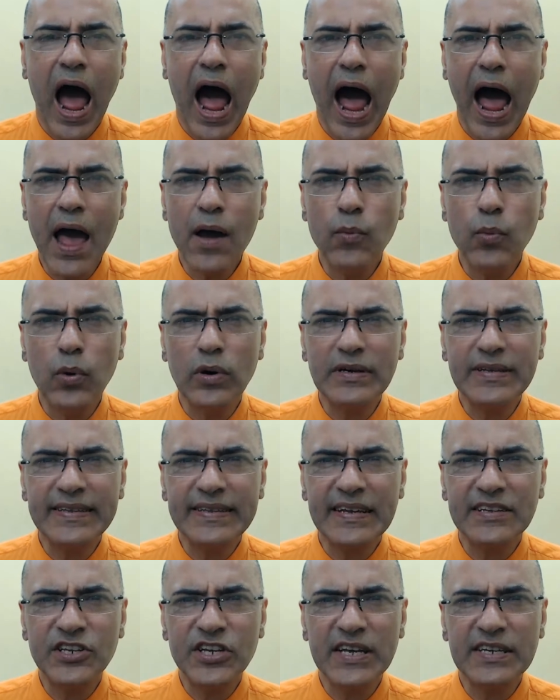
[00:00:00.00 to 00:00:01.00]
I would
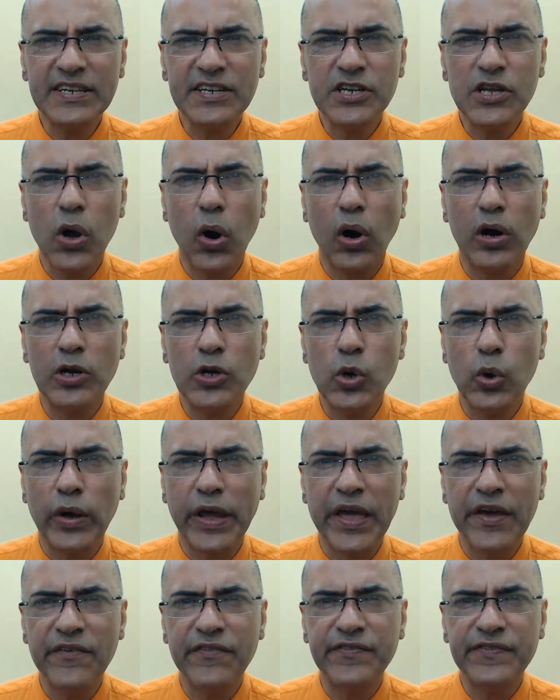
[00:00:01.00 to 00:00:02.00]
suggest you all to
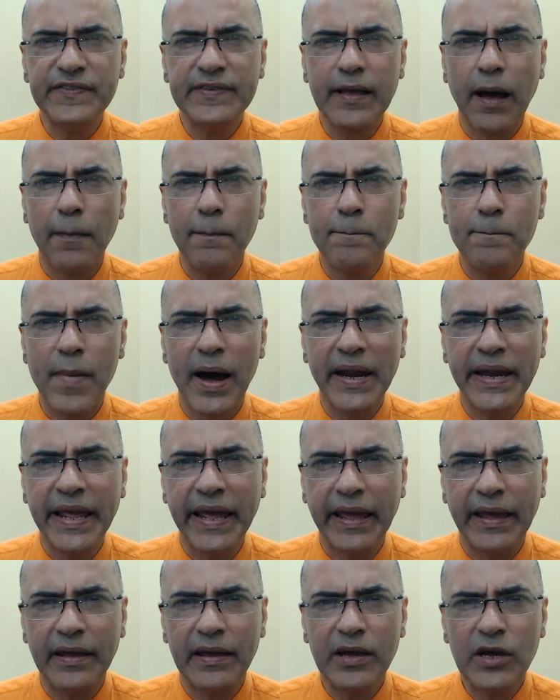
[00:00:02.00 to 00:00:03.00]
give some
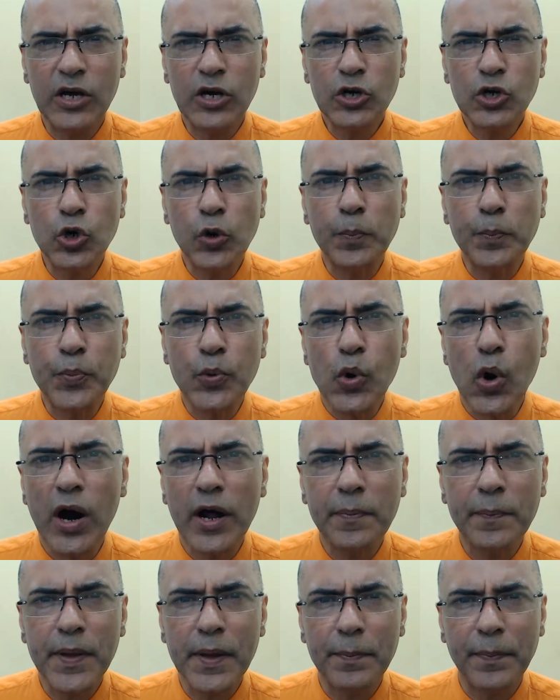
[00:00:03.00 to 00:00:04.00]
money to
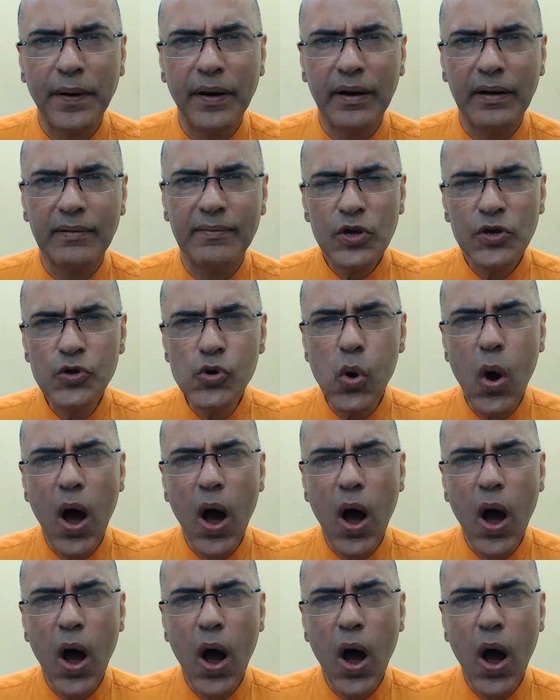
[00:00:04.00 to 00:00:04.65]
poor people. You